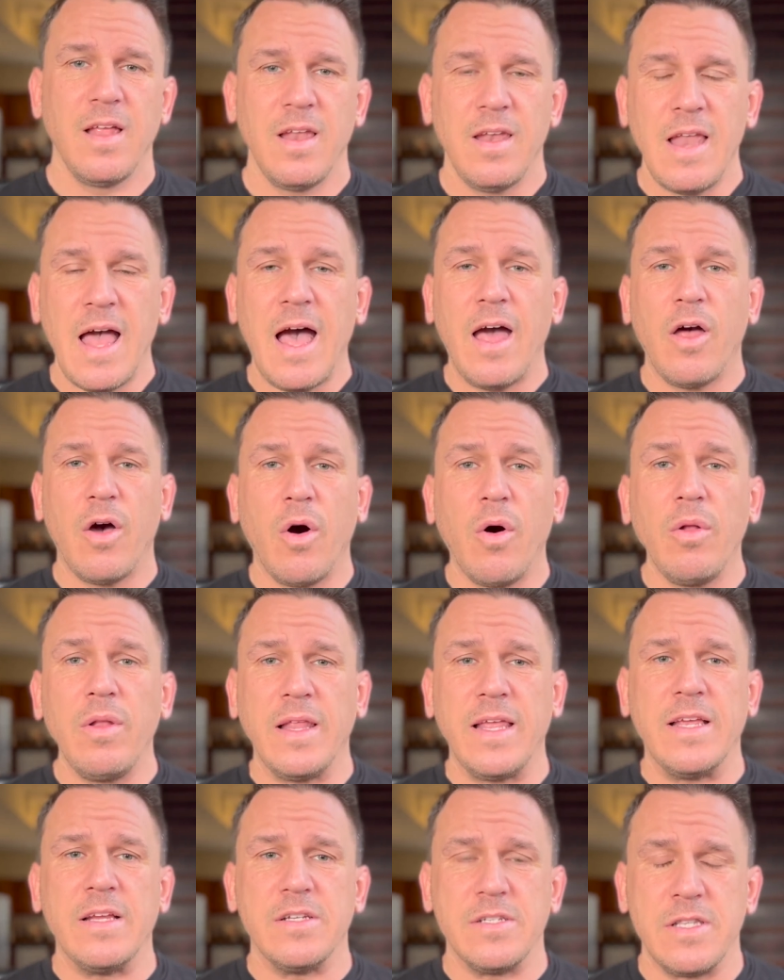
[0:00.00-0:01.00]
Not
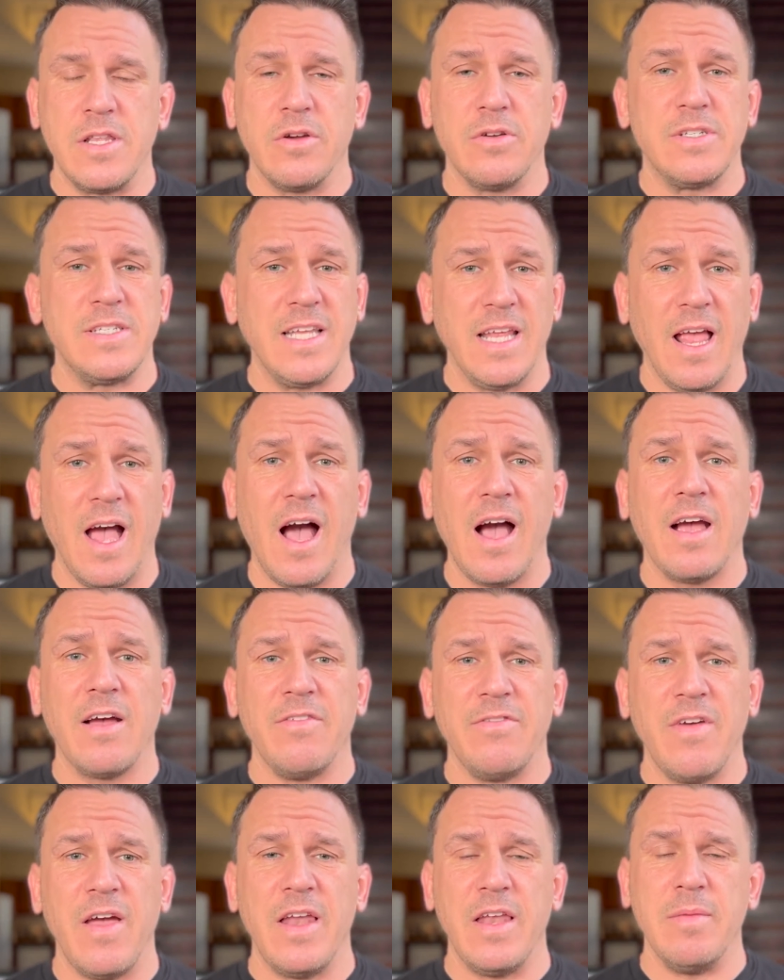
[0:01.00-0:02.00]
only is their Seaga
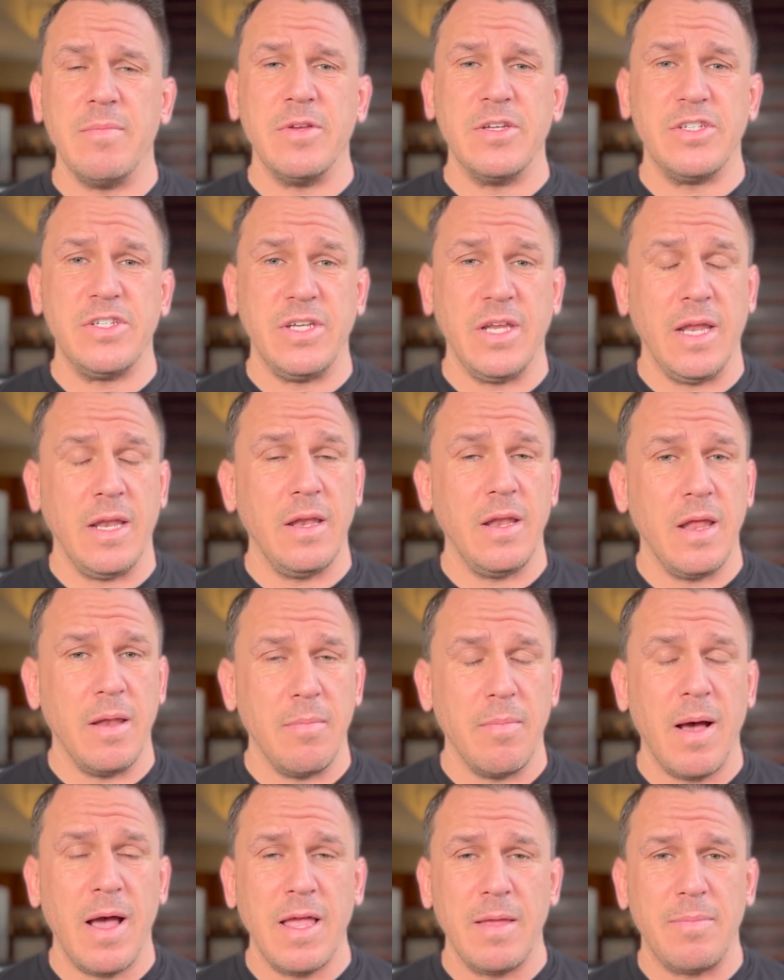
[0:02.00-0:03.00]
vending machine, in
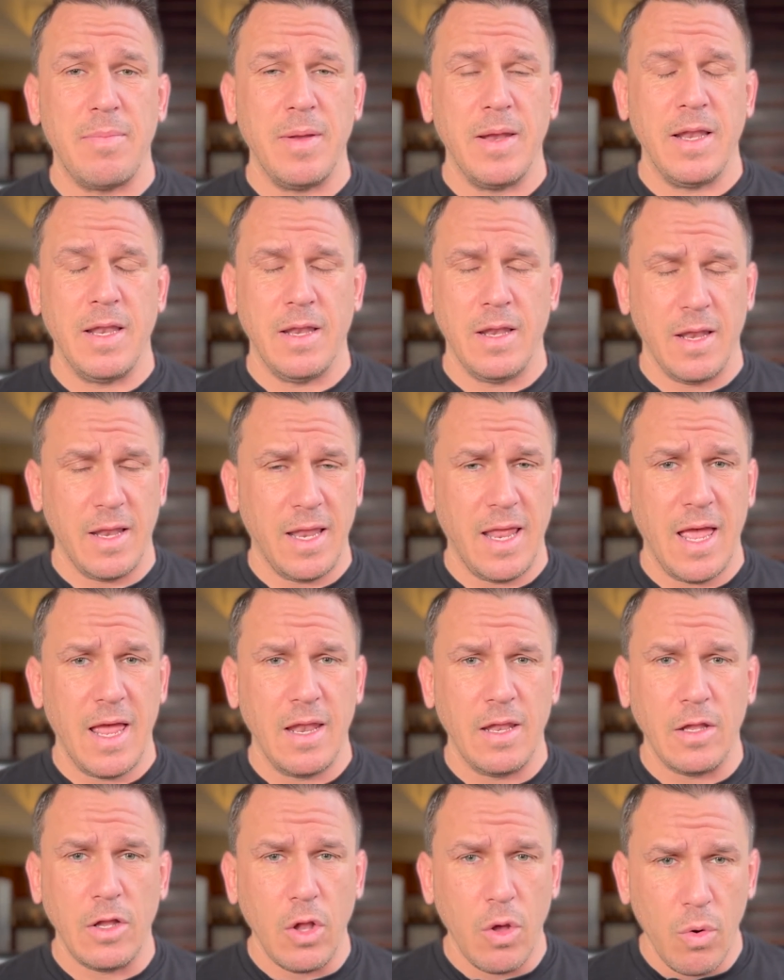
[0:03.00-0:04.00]
my opinion,
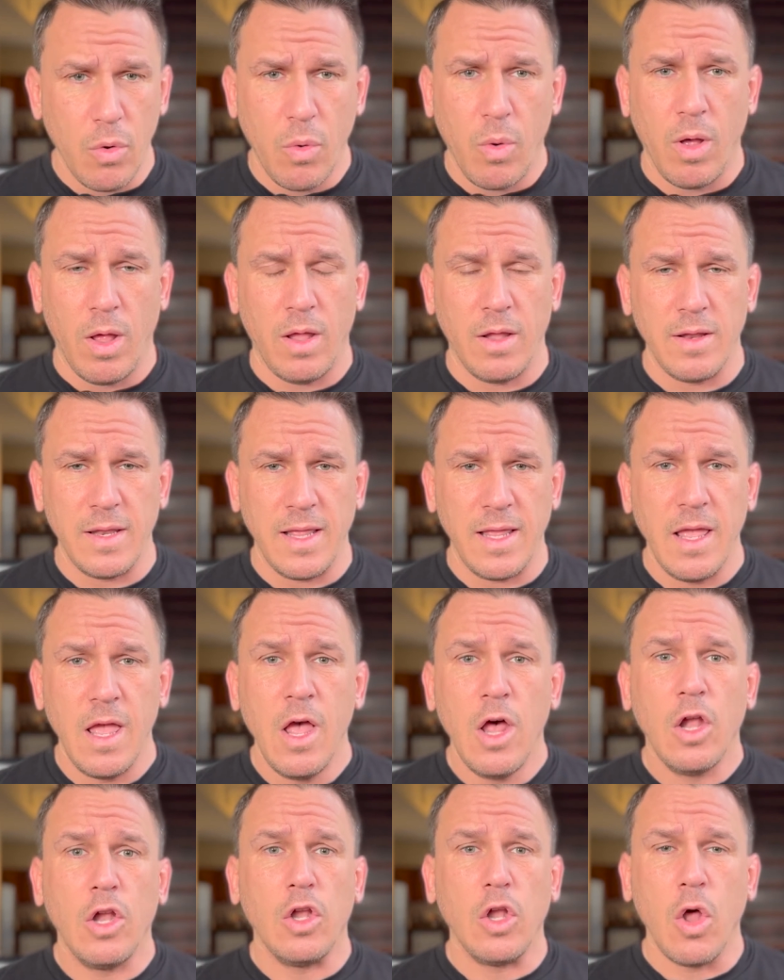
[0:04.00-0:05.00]
again, low quality,
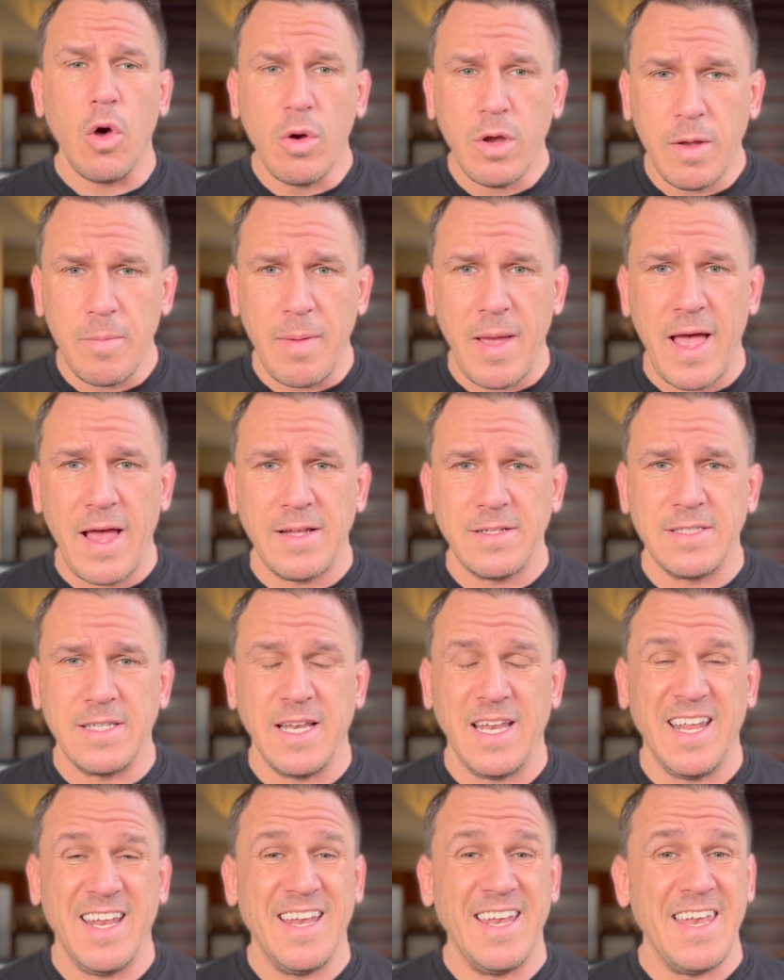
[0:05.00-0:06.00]
low
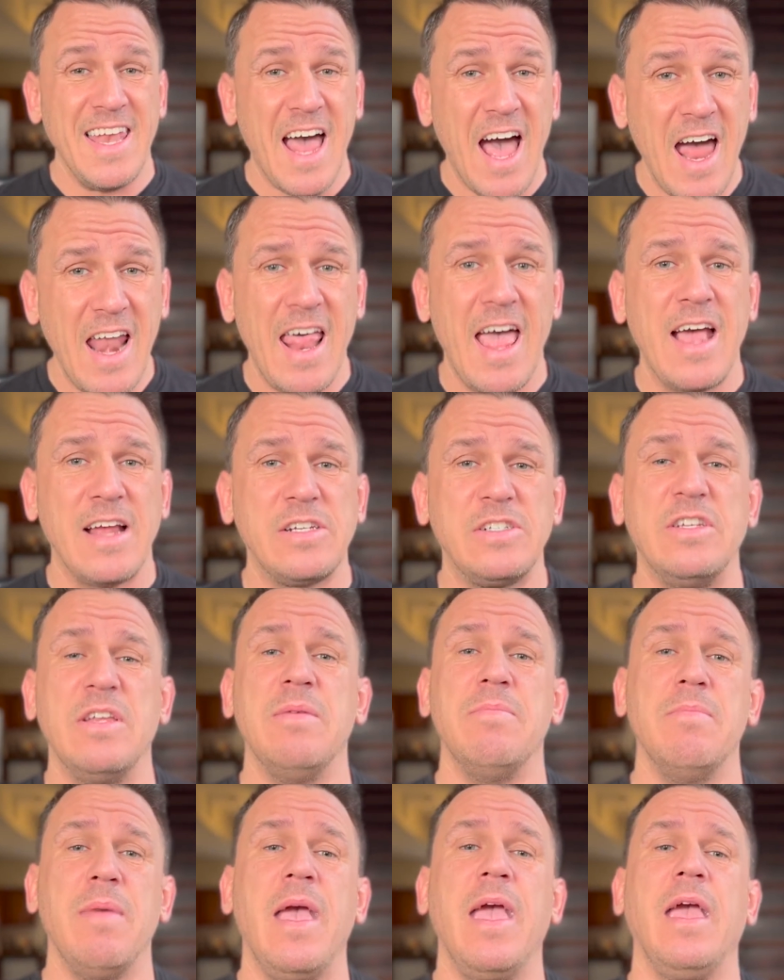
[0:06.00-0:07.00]
capacity, not actually
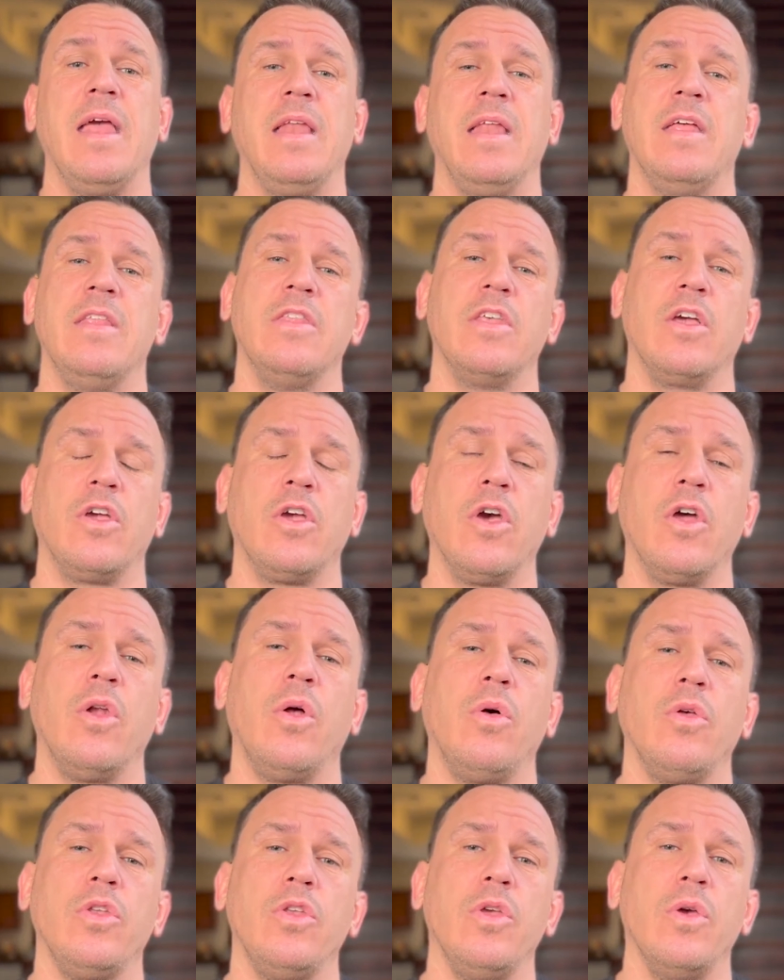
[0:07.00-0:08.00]
made in the good
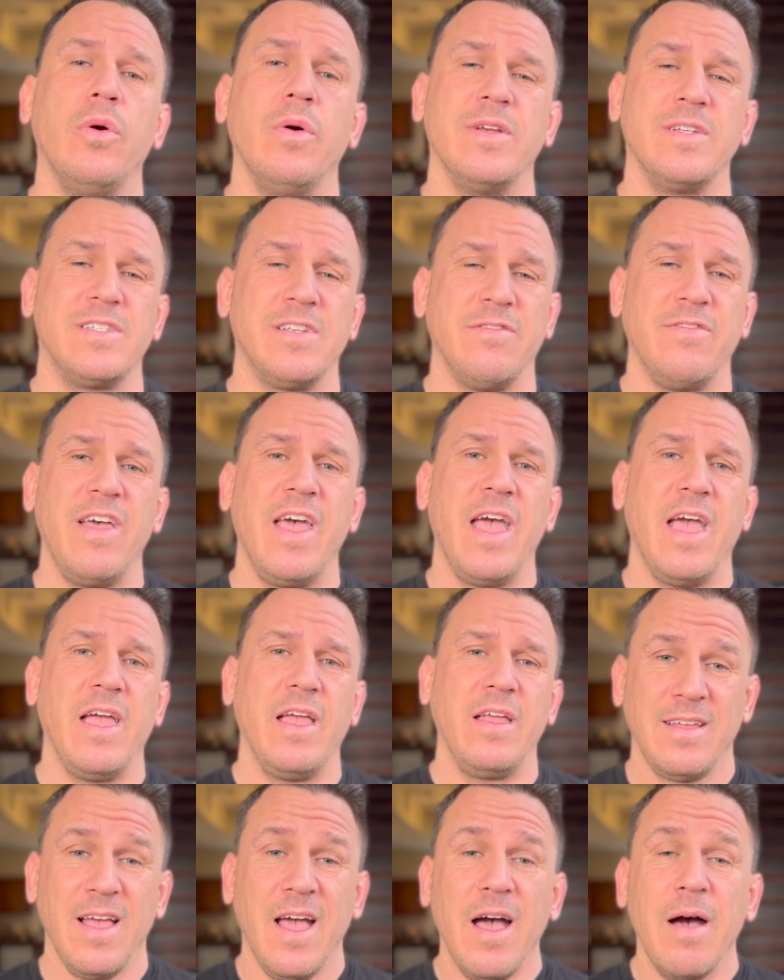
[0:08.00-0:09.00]
old US of A,